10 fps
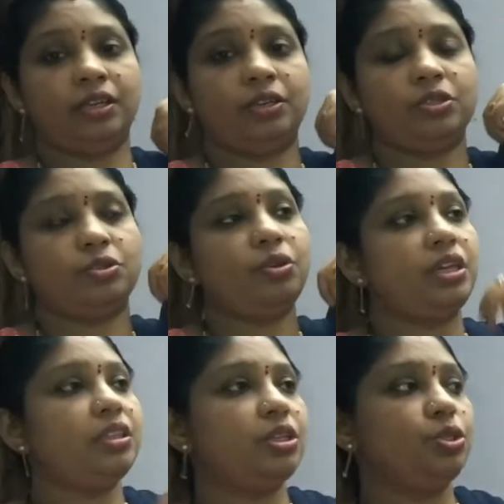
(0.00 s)
So
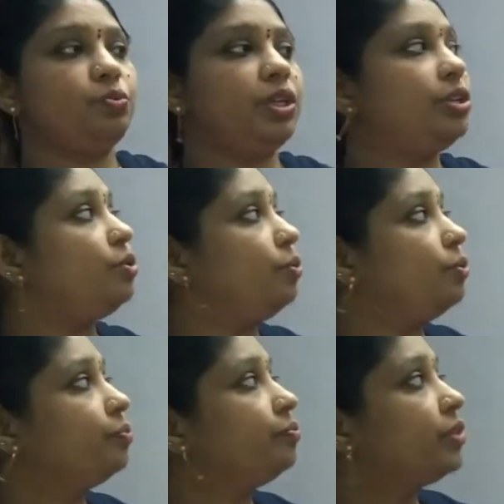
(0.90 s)
in this
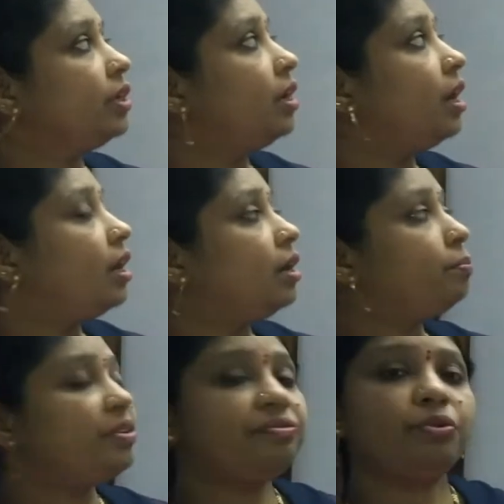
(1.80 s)
video,
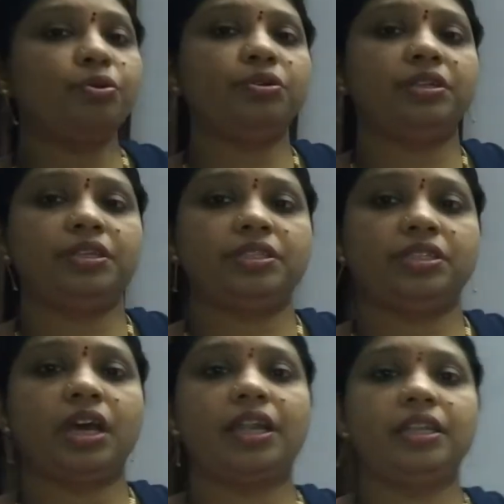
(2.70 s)
before
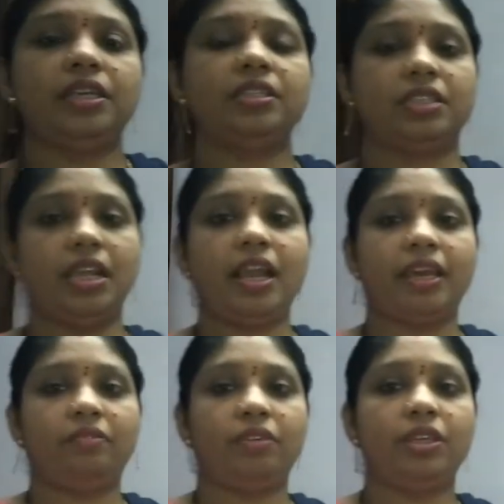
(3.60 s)
starting C
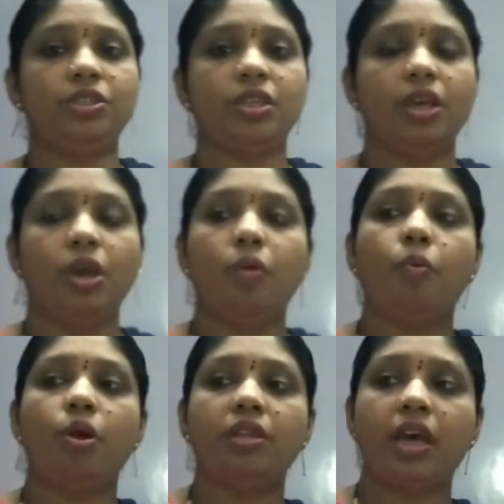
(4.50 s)
language,
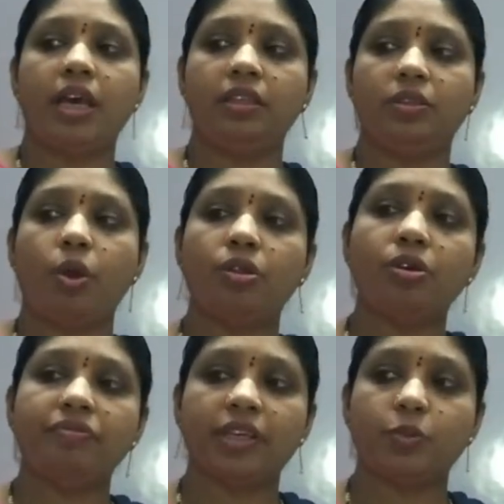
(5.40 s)
what I thought
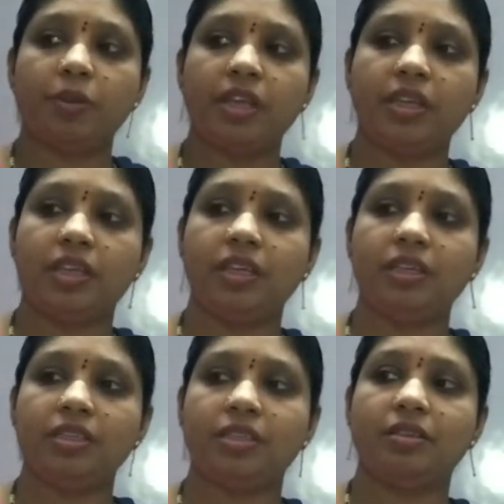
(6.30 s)
of explaining
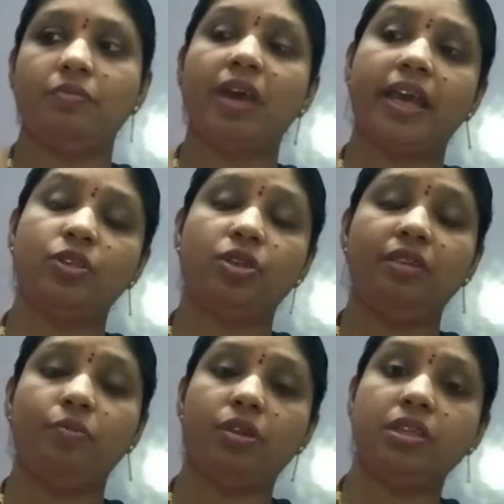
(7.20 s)
is actually
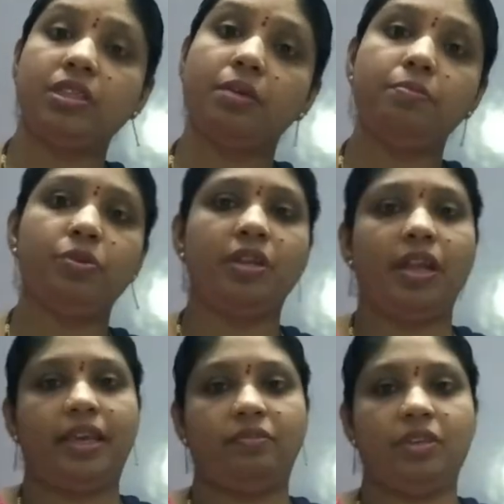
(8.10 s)
what is computer
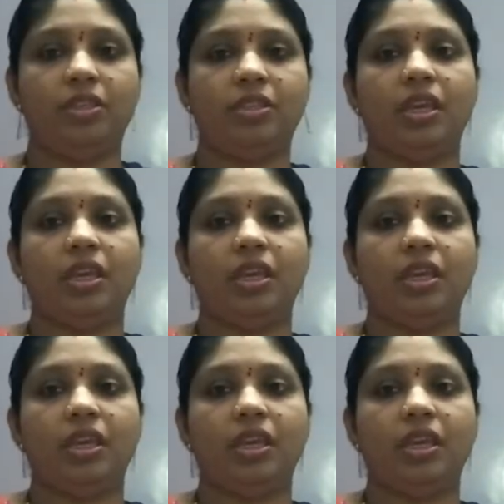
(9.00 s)
language